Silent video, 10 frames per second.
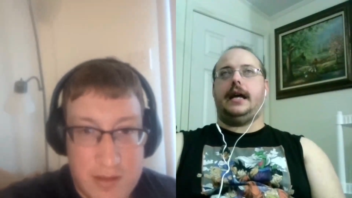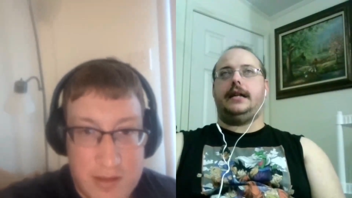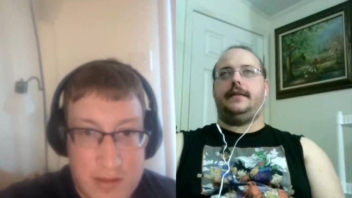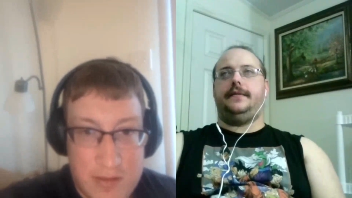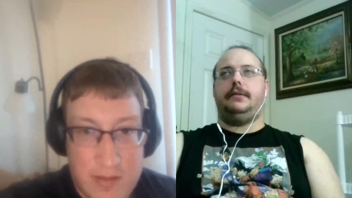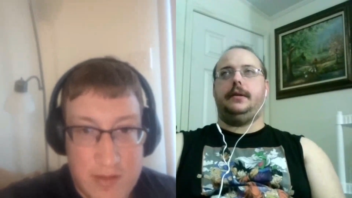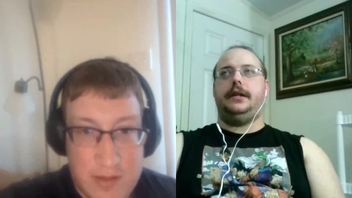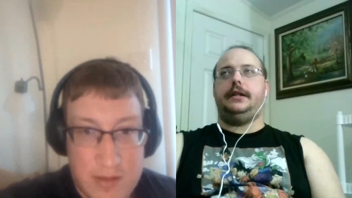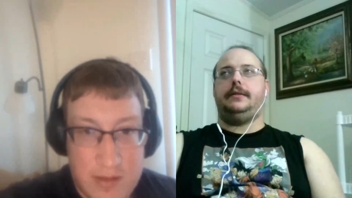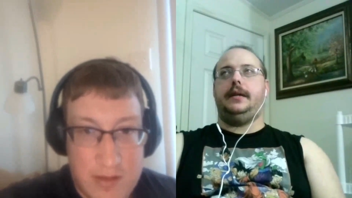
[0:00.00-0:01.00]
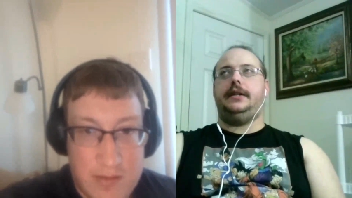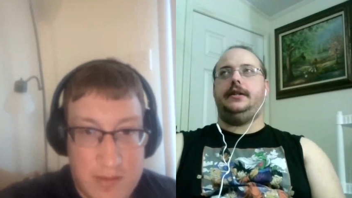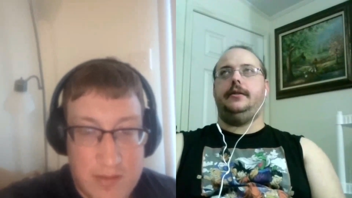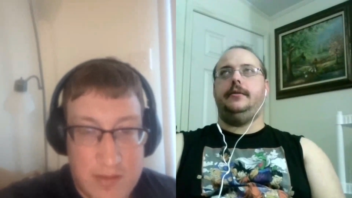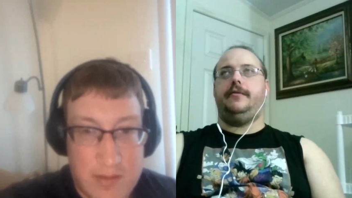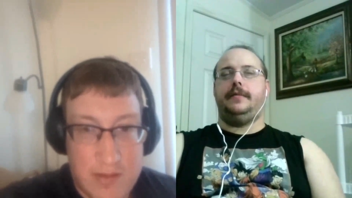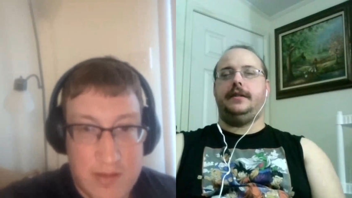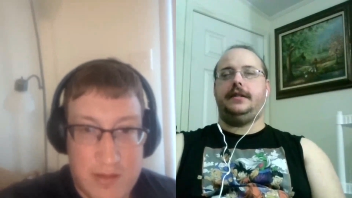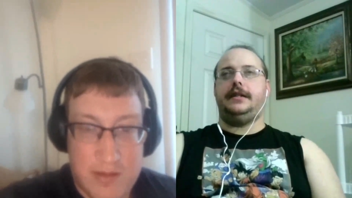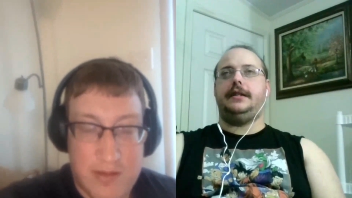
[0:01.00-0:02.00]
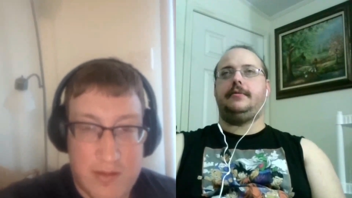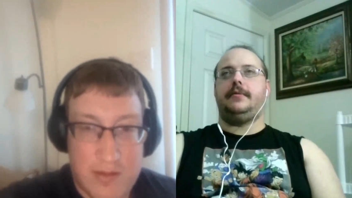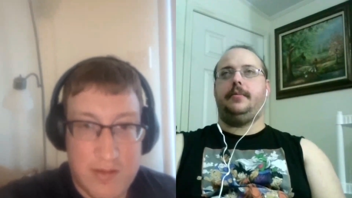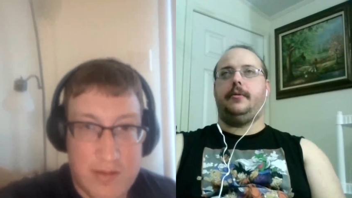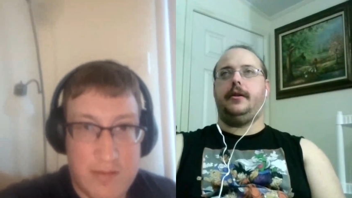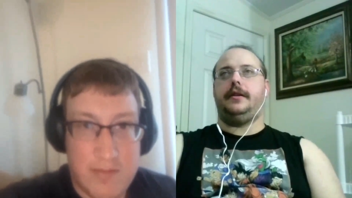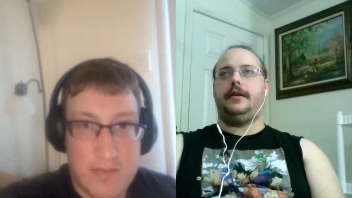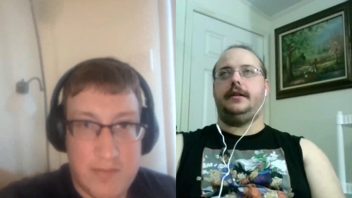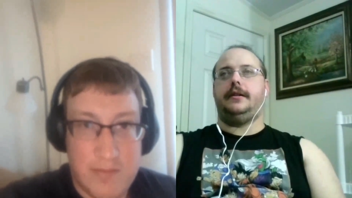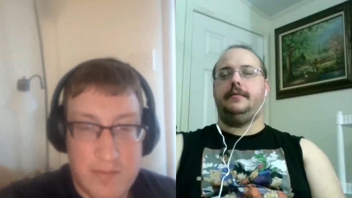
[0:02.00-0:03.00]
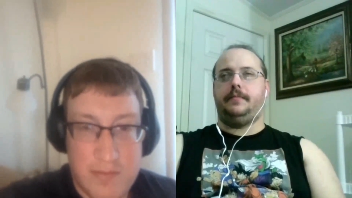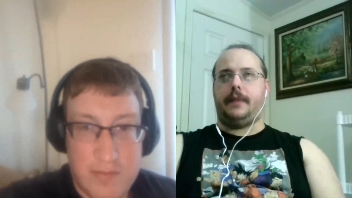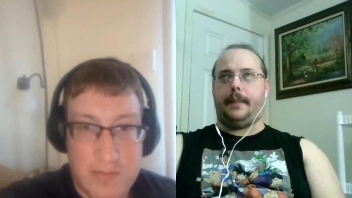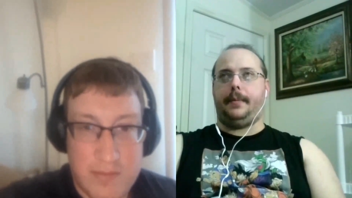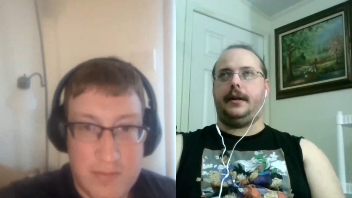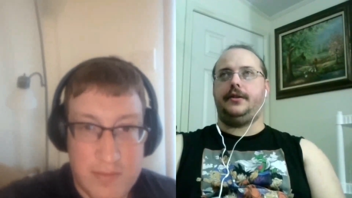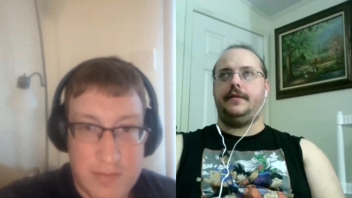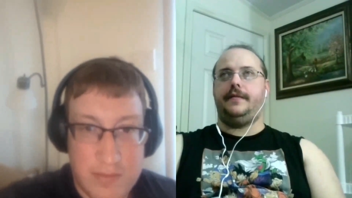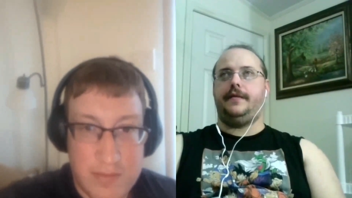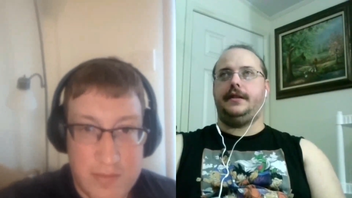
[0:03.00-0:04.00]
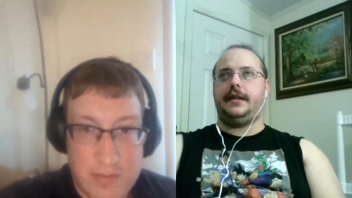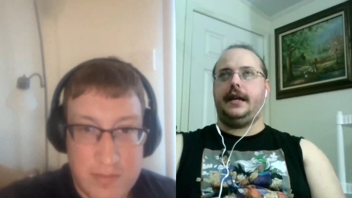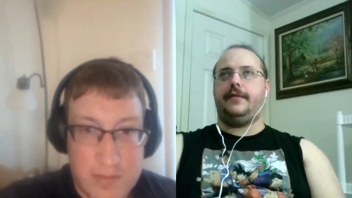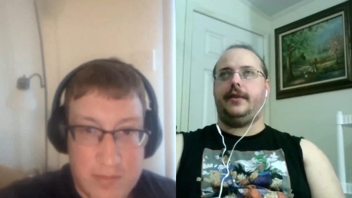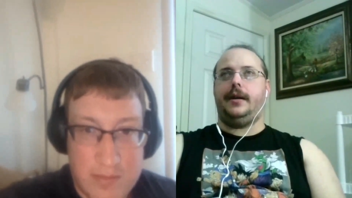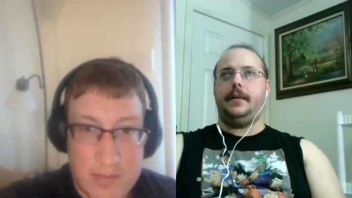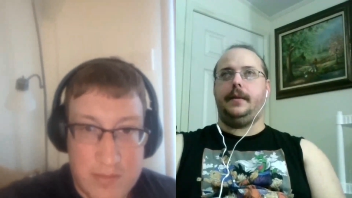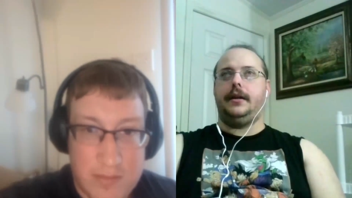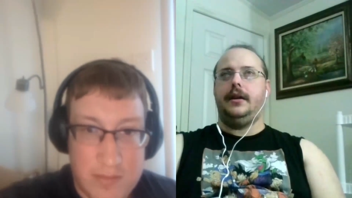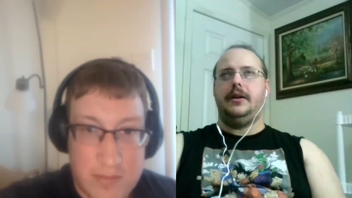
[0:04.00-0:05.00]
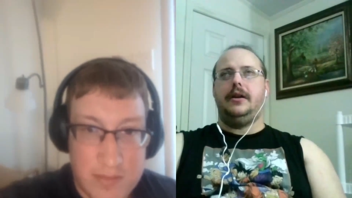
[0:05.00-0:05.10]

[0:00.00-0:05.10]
Speaker 1: as of 2022 from the census report, the population for the state of Wyoming